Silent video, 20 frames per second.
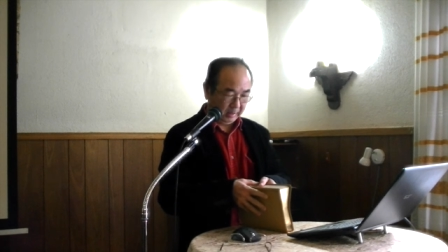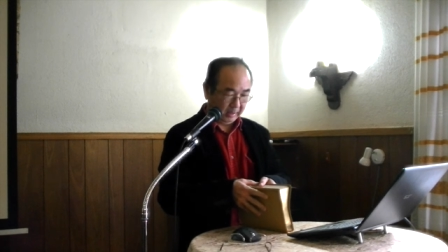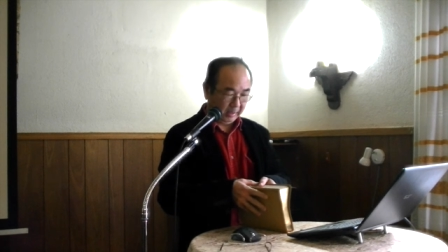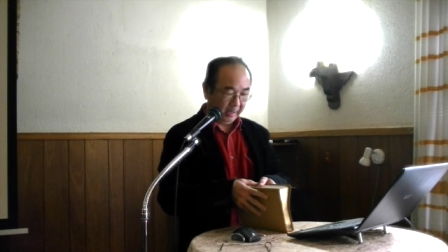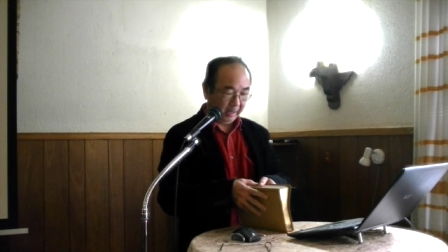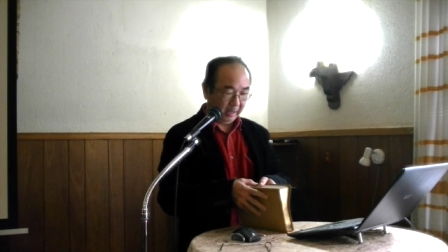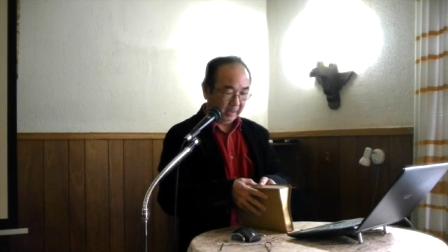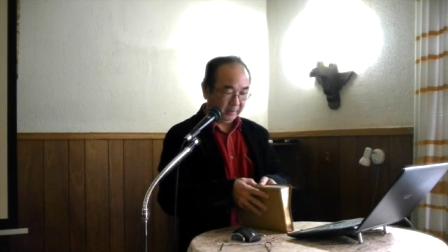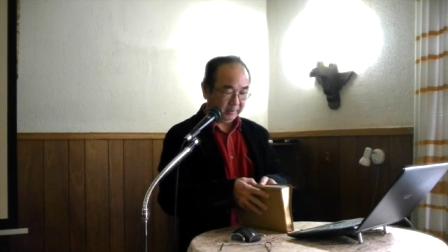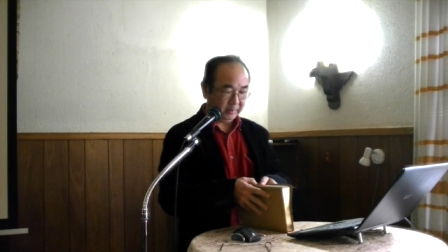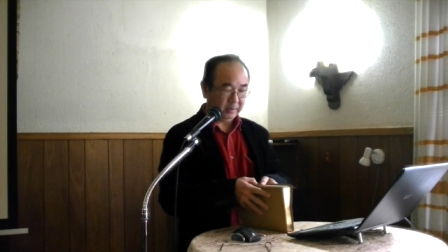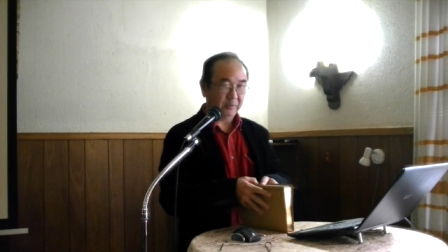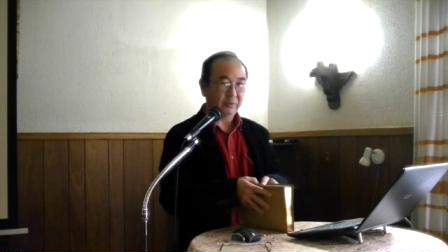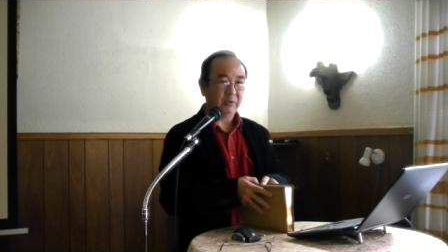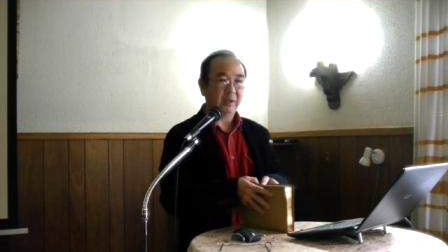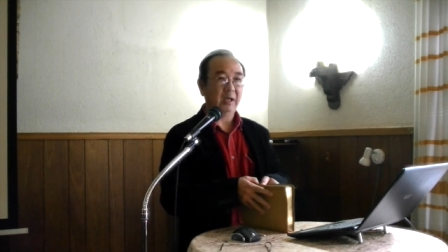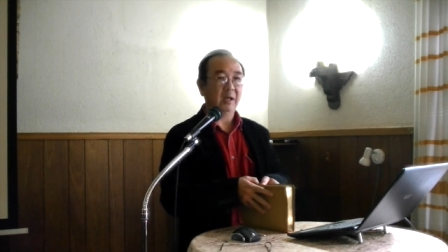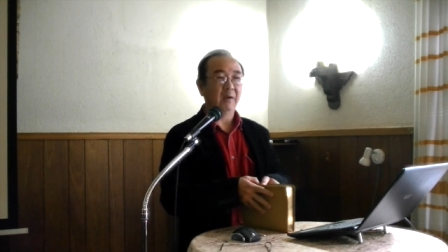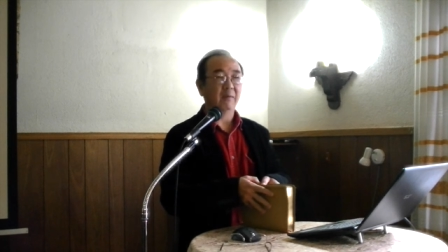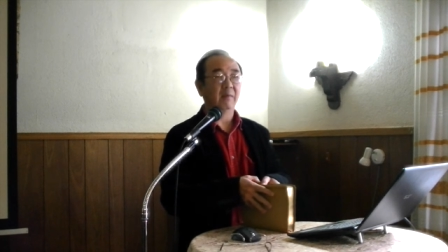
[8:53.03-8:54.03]
I answered
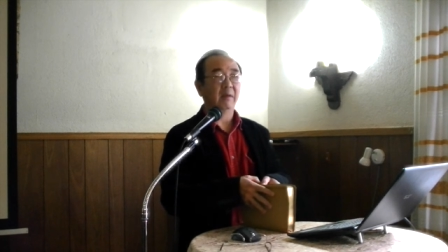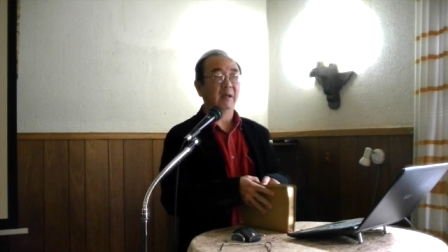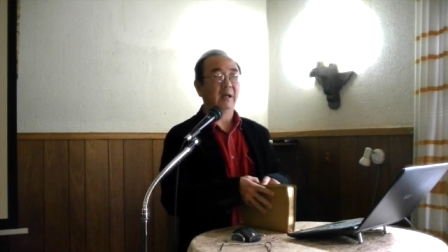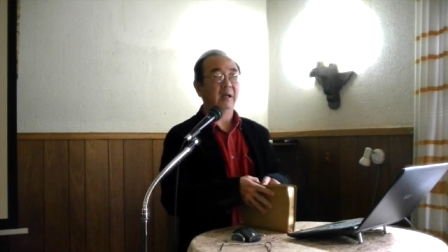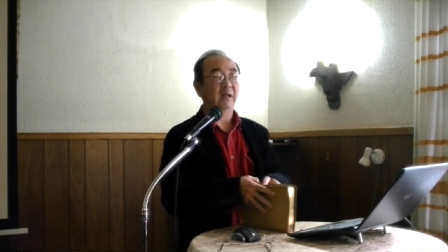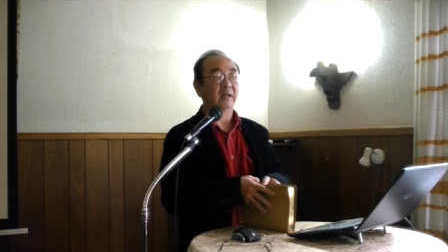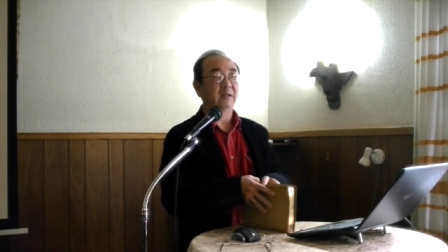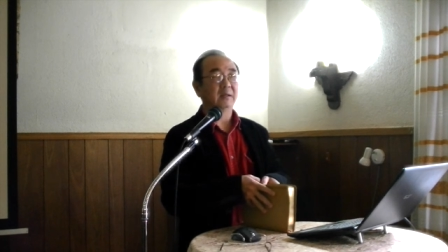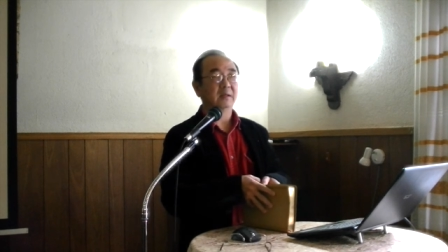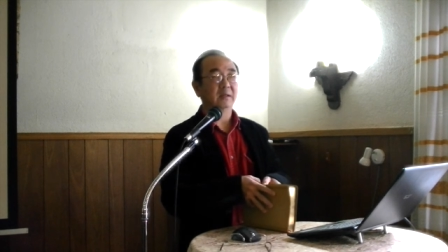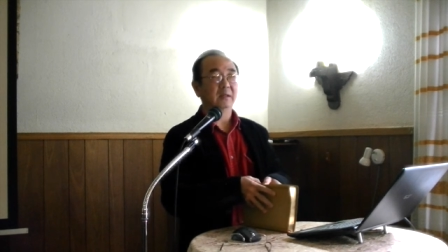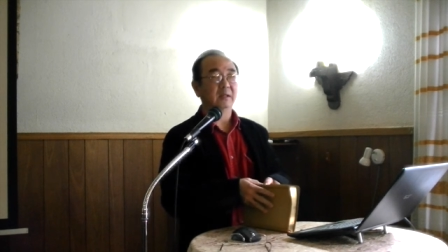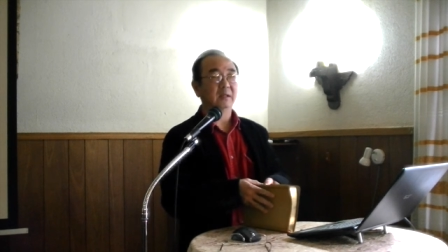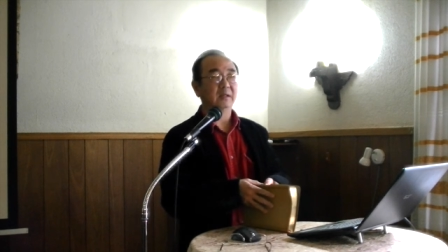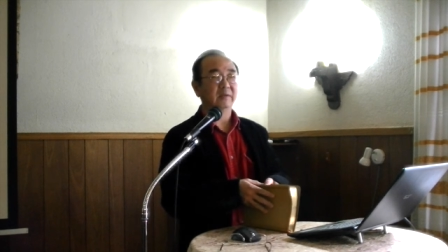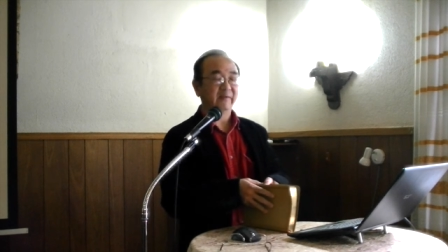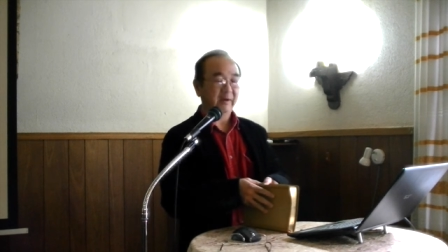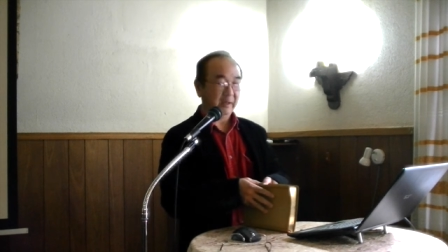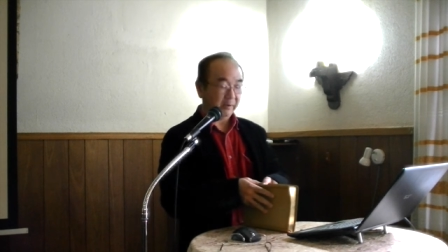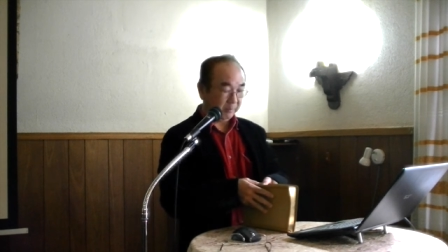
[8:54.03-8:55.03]
to him that
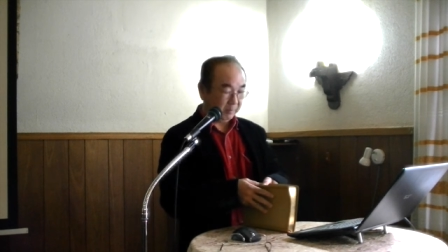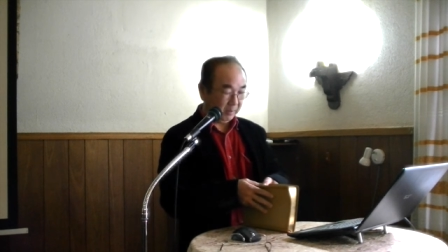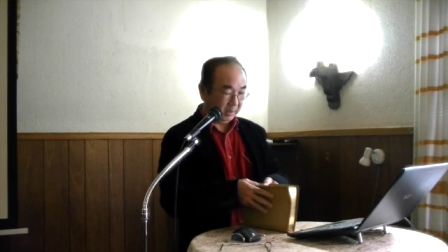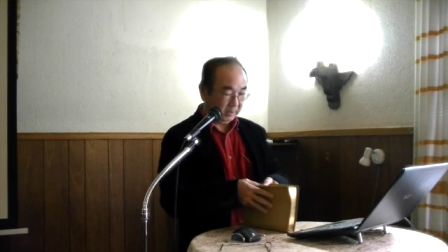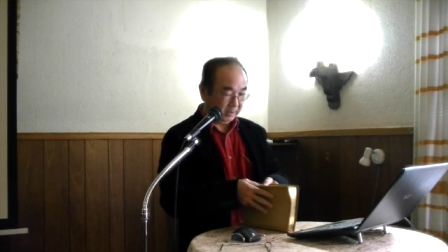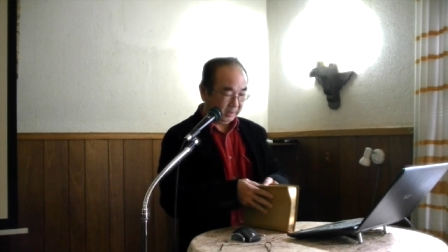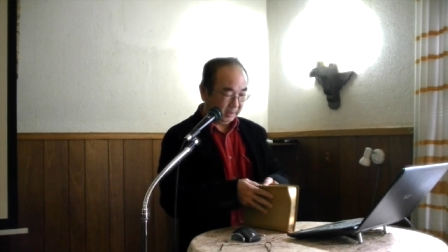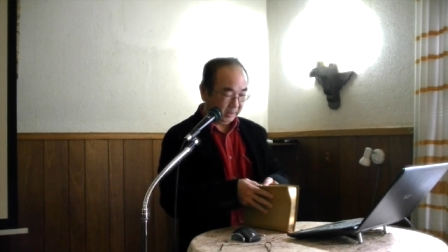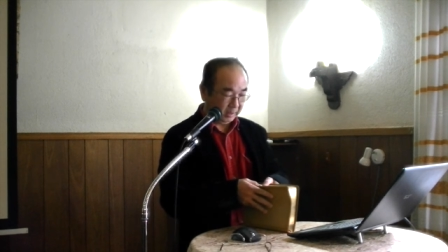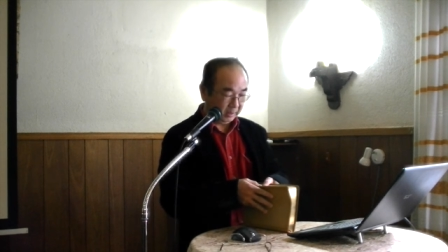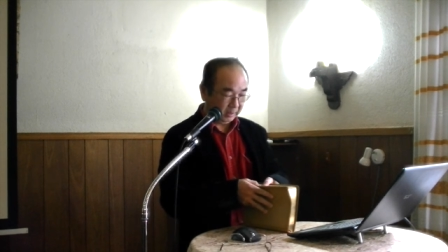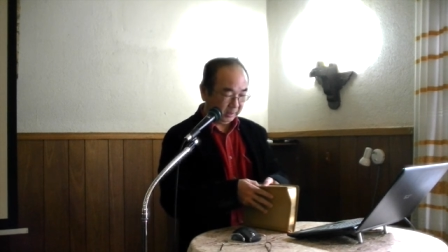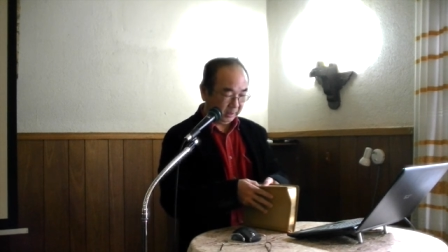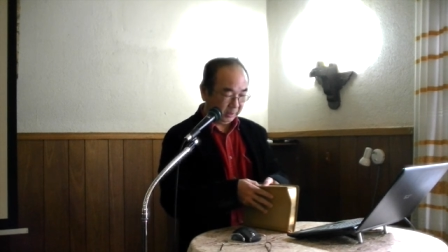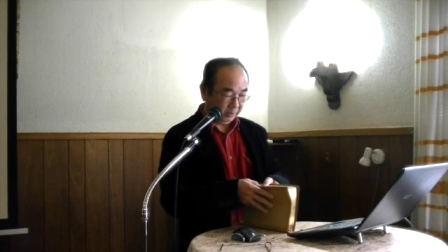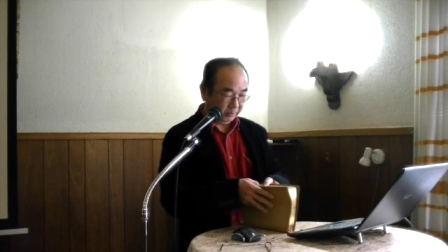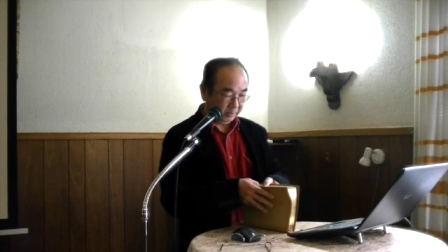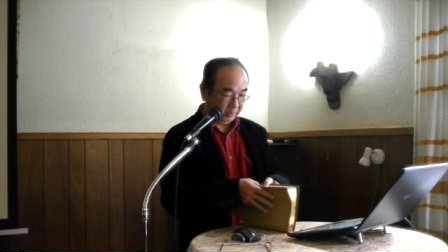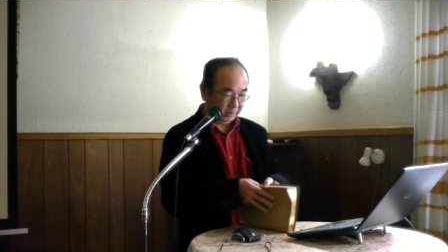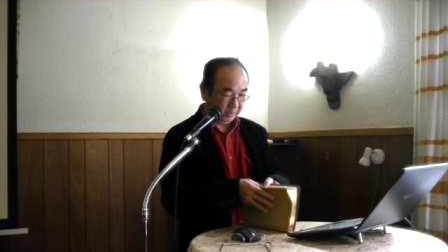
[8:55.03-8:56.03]
it's very busy and
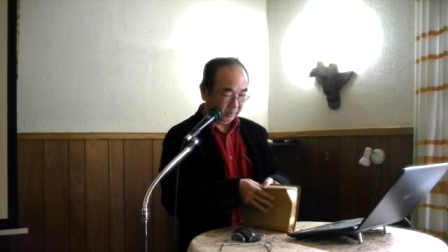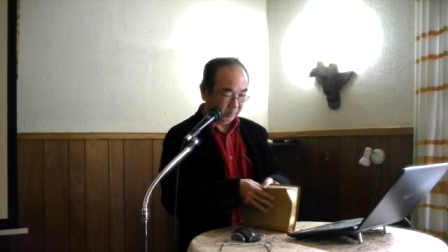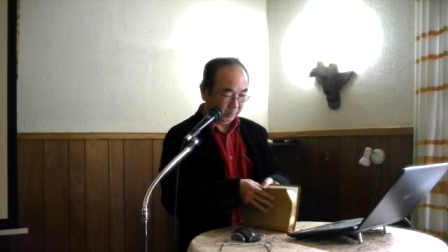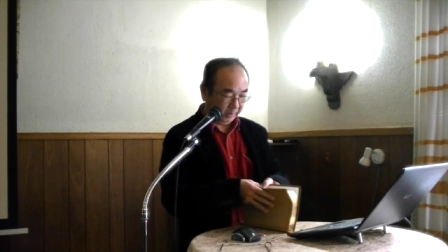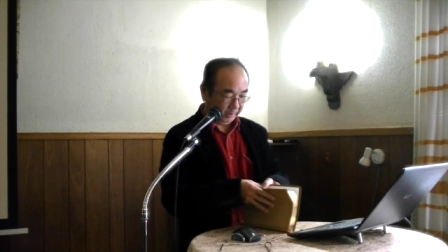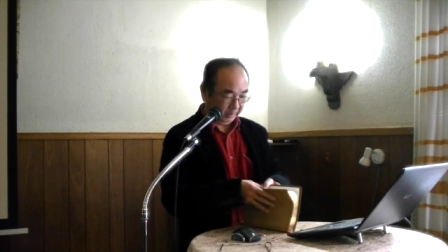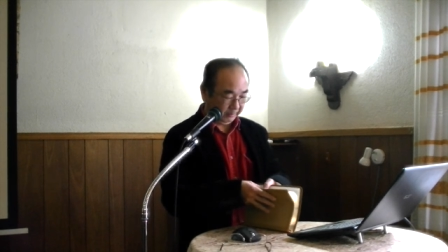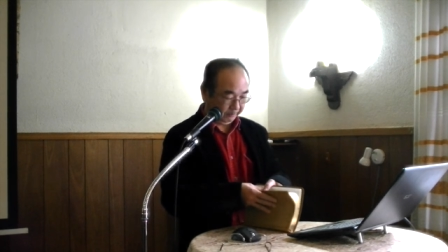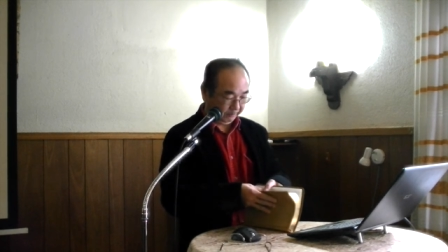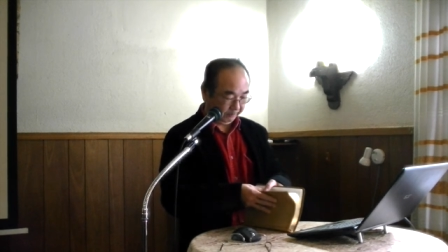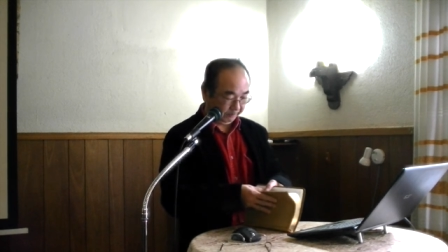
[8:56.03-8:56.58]
interesting week.